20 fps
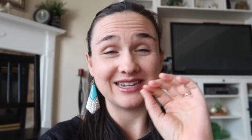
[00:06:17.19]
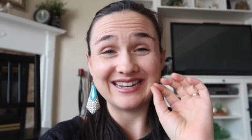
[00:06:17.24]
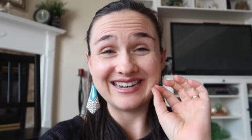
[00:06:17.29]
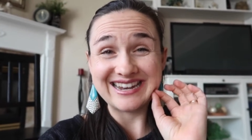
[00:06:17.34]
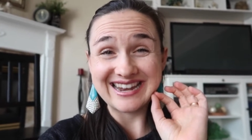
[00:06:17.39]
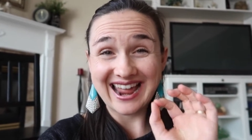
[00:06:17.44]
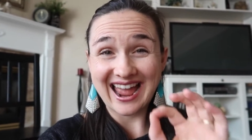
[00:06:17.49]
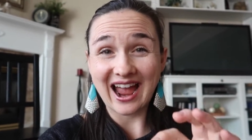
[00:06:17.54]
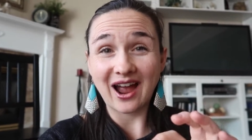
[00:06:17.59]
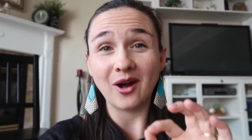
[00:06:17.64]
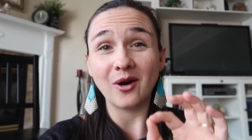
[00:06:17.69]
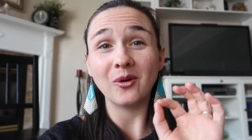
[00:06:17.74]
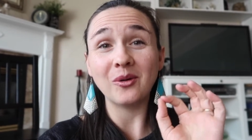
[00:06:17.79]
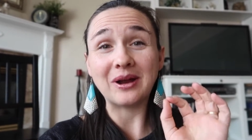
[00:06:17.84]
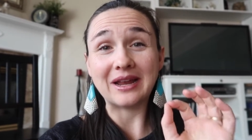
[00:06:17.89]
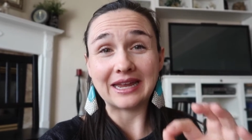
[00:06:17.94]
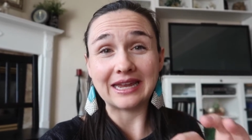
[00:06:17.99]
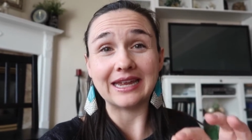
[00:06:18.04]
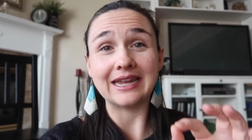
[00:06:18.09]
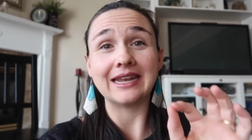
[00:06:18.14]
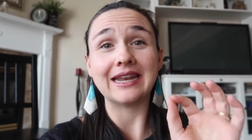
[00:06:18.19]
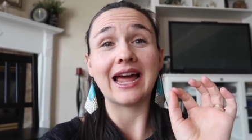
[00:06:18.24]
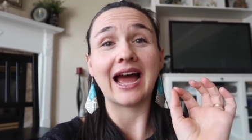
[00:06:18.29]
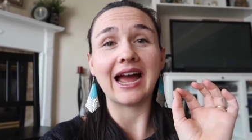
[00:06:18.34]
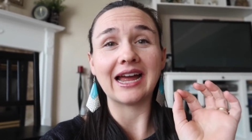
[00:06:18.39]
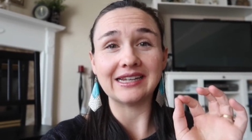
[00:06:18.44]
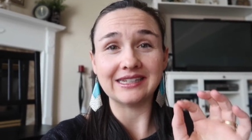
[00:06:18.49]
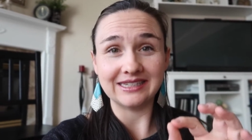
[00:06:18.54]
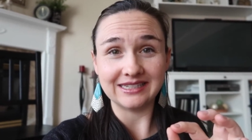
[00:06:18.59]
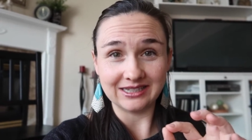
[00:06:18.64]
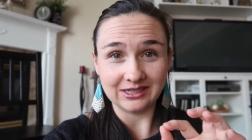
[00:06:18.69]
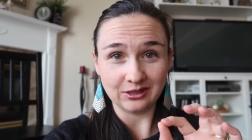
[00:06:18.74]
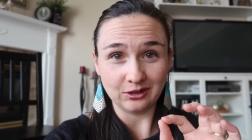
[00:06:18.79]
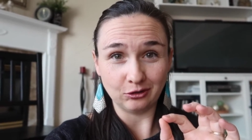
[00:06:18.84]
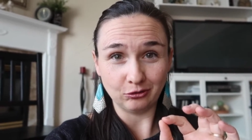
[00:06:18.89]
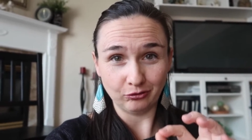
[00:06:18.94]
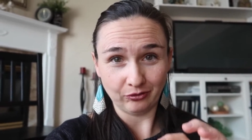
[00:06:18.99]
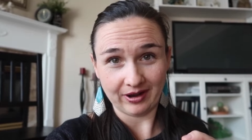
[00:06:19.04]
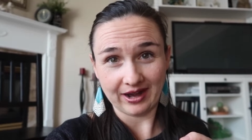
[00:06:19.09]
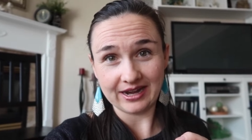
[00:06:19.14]
to now in
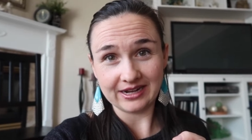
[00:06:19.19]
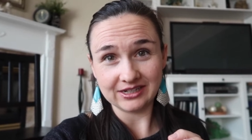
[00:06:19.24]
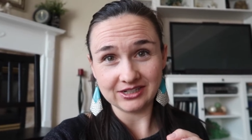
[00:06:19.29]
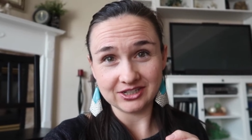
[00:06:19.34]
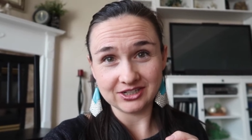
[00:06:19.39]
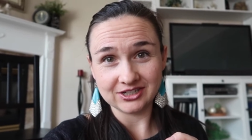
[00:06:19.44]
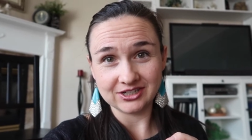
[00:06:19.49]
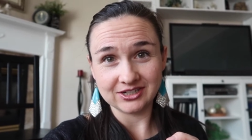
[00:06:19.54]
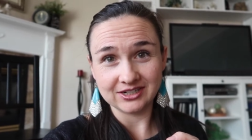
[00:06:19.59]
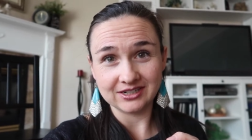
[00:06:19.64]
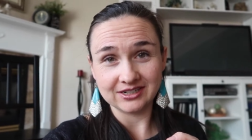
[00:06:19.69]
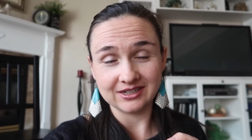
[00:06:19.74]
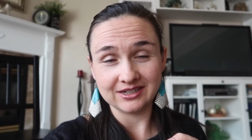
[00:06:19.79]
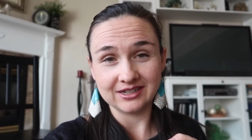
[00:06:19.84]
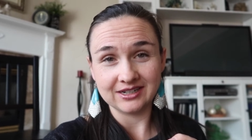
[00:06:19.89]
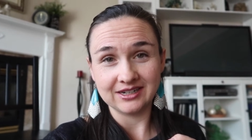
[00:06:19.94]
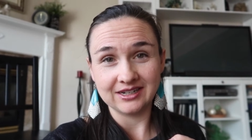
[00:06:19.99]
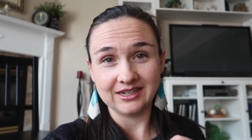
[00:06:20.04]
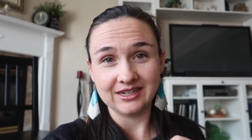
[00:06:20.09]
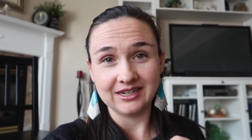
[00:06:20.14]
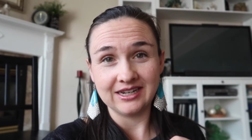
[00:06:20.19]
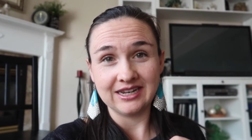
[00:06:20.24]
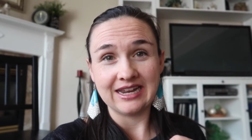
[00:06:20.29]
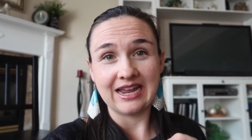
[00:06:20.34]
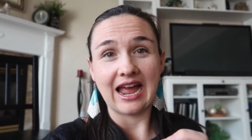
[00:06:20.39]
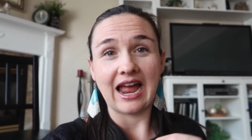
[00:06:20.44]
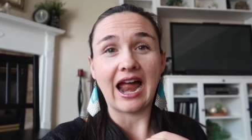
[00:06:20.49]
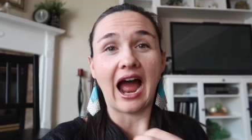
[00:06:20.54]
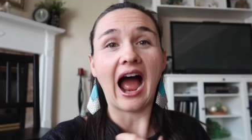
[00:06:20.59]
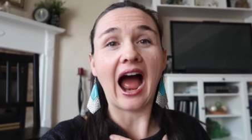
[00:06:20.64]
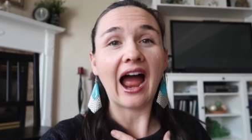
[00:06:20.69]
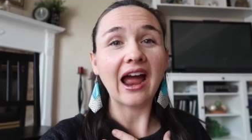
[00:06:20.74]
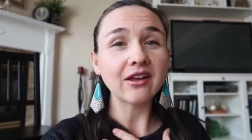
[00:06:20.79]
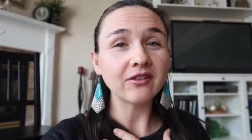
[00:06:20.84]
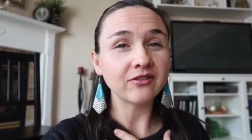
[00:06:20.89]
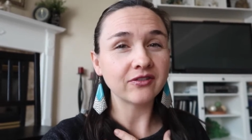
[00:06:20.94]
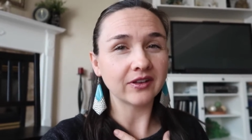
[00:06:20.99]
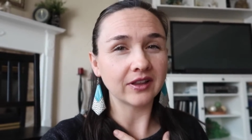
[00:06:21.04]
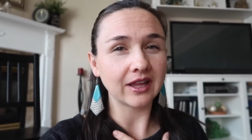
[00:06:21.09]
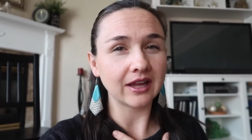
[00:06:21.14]
ideal range. I
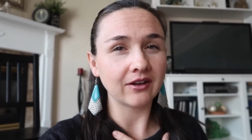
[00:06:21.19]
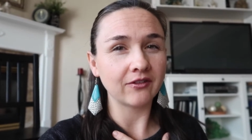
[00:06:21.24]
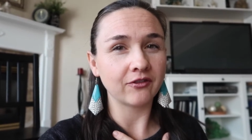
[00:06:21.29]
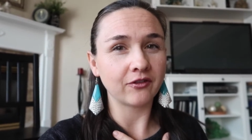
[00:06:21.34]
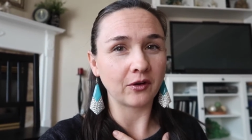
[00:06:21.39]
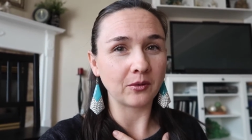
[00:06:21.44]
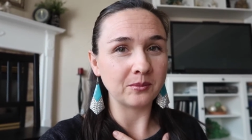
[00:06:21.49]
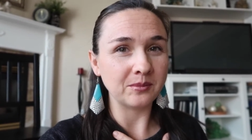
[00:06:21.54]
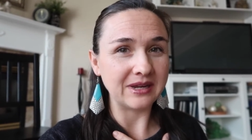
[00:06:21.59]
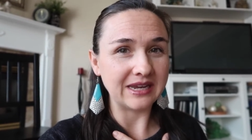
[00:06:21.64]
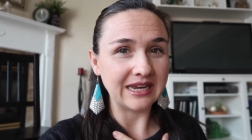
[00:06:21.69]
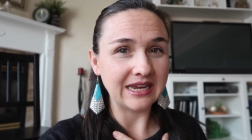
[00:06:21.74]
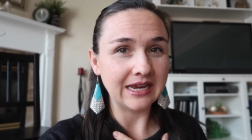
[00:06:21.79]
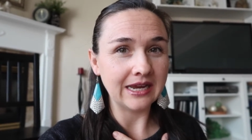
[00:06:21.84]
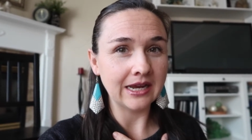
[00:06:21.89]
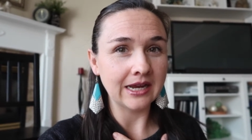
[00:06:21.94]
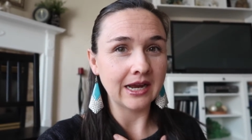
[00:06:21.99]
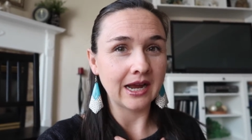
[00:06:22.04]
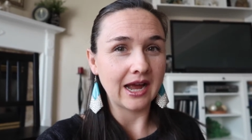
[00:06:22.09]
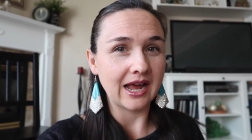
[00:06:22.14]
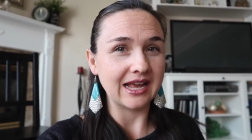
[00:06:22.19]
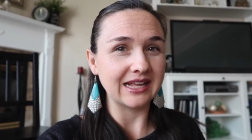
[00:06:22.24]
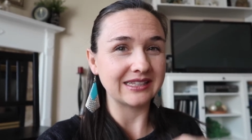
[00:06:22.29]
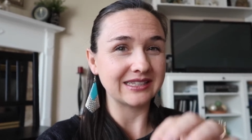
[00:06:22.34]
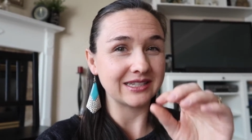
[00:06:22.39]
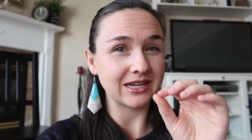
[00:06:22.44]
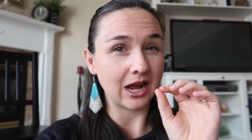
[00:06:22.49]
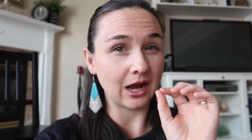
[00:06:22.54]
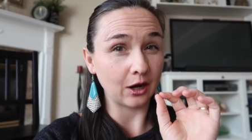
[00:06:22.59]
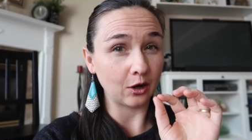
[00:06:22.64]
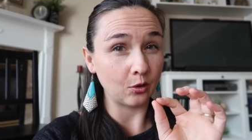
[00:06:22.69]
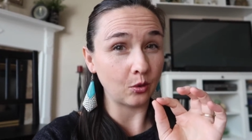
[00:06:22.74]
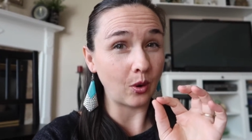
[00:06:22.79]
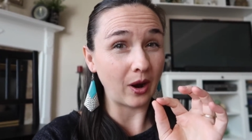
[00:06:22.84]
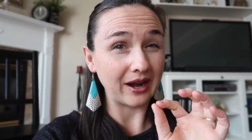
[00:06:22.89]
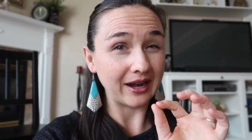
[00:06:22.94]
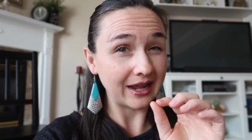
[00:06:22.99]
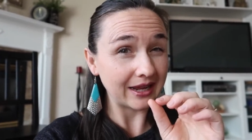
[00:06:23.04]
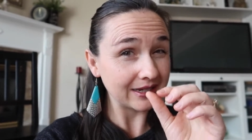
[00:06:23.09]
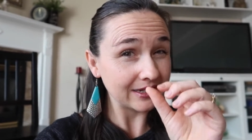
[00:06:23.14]
feel like for me, it's not
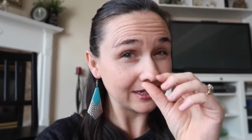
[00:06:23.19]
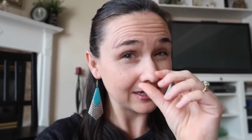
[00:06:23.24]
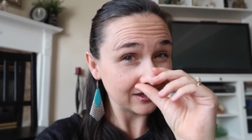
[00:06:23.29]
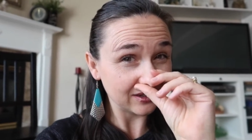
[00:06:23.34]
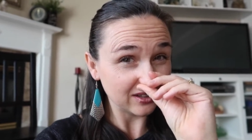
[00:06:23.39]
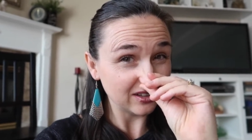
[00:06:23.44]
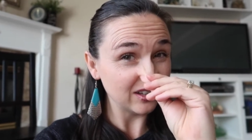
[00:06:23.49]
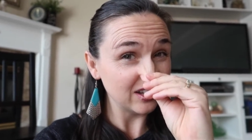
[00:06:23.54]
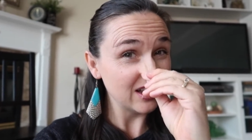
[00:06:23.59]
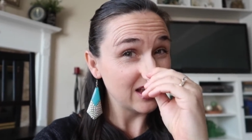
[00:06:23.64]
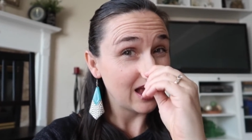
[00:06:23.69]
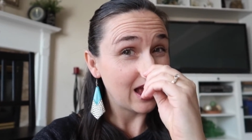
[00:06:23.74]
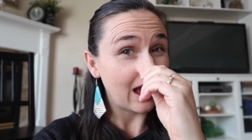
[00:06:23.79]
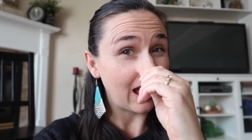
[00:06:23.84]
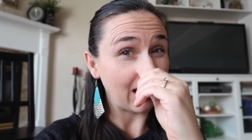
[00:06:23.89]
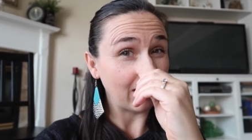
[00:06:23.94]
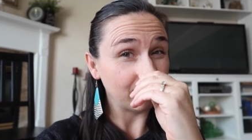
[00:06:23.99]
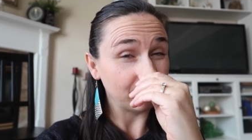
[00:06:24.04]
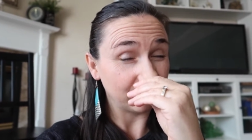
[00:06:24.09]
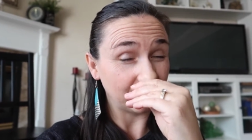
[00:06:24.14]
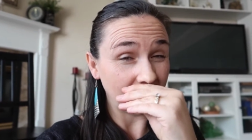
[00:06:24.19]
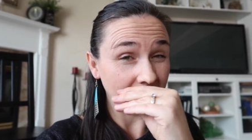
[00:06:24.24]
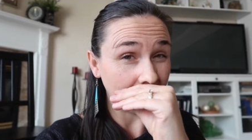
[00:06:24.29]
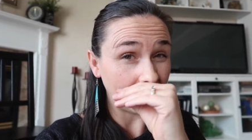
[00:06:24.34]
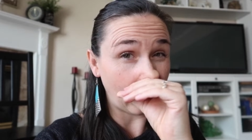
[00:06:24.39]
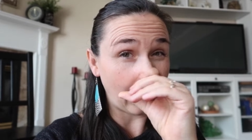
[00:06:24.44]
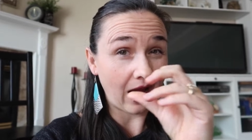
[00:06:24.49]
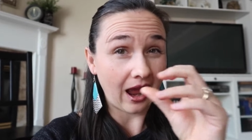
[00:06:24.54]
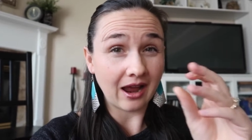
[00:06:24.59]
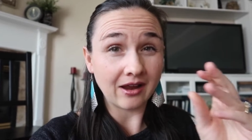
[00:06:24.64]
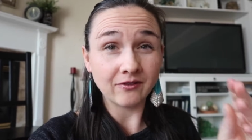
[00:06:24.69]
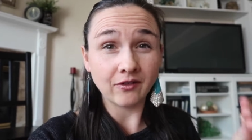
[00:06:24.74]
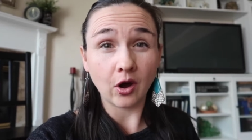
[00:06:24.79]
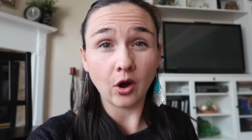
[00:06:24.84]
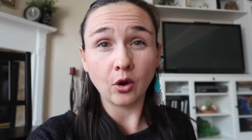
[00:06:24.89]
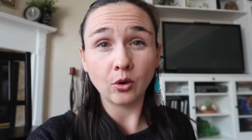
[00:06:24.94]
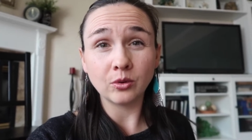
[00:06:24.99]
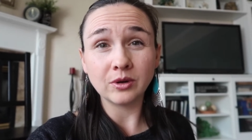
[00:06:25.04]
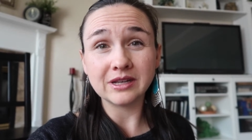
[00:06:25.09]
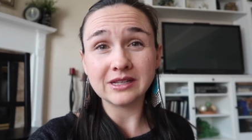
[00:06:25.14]
quite ideal. I feel like I've
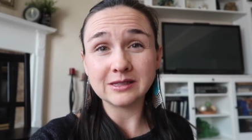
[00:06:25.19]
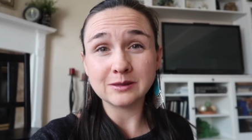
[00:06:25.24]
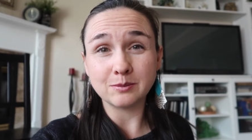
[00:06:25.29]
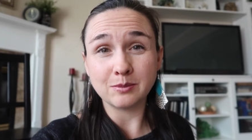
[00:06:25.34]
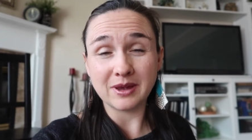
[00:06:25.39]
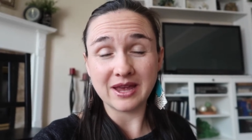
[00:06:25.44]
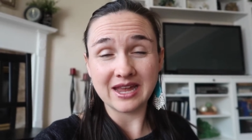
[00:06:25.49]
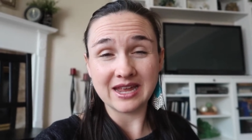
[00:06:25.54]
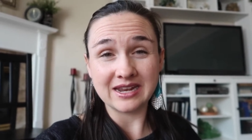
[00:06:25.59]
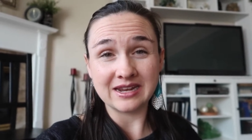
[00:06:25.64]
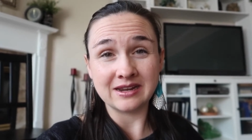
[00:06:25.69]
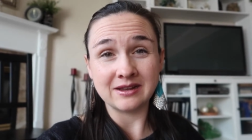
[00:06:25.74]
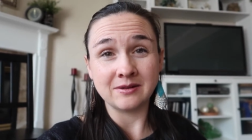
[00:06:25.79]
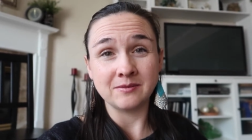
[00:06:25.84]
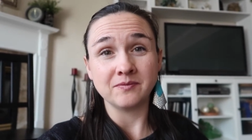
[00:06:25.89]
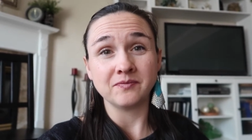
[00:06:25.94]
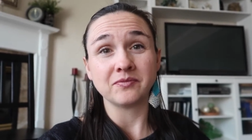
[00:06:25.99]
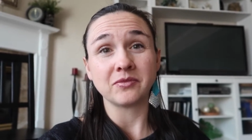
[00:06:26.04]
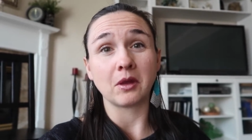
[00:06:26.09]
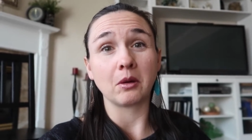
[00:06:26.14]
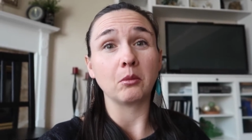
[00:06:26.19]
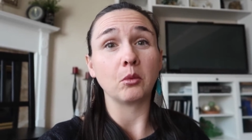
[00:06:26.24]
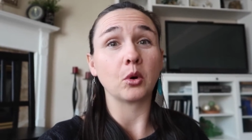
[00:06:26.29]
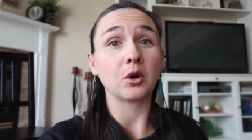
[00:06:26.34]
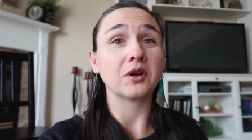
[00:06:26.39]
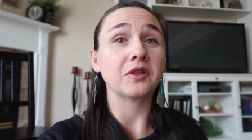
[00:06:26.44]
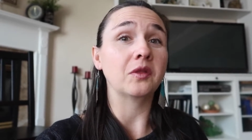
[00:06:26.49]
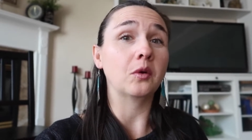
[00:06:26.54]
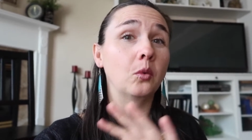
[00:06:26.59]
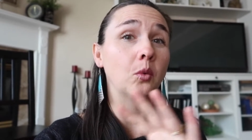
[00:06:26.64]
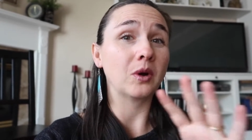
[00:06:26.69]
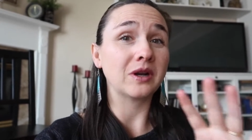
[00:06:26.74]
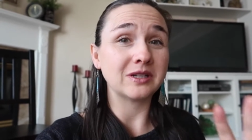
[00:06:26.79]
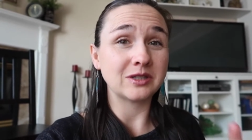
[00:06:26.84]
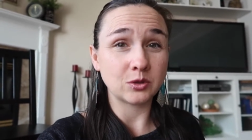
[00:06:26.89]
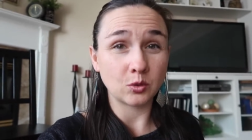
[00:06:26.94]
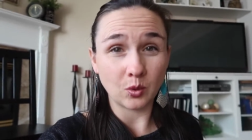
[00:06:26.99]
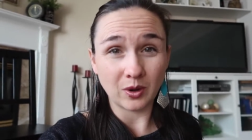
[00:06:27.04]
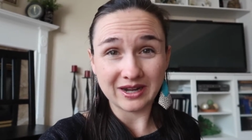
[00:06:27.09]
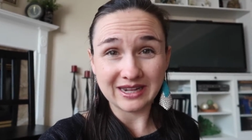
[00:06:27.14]
always been more in the
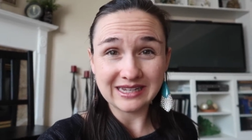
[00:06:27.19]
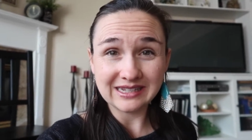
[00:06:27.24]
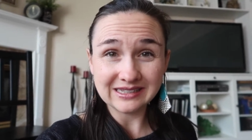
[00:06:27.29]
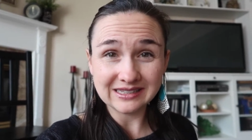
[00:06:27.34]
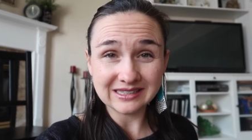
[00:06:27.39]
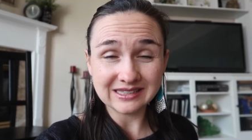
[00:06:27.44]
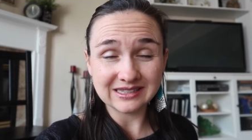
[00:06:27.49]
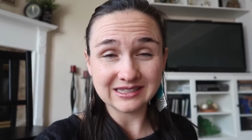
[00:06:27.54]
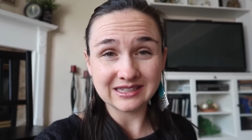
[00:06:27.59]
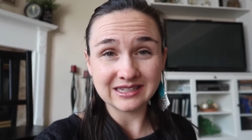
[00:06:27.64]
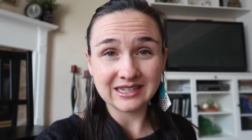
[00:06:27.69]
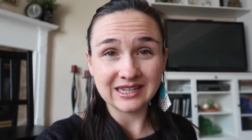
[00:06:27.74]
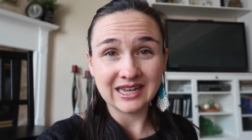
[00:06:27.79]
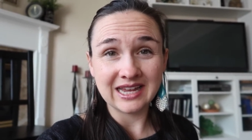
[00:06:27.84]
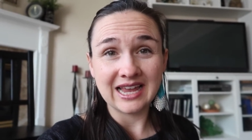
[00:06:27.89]
120s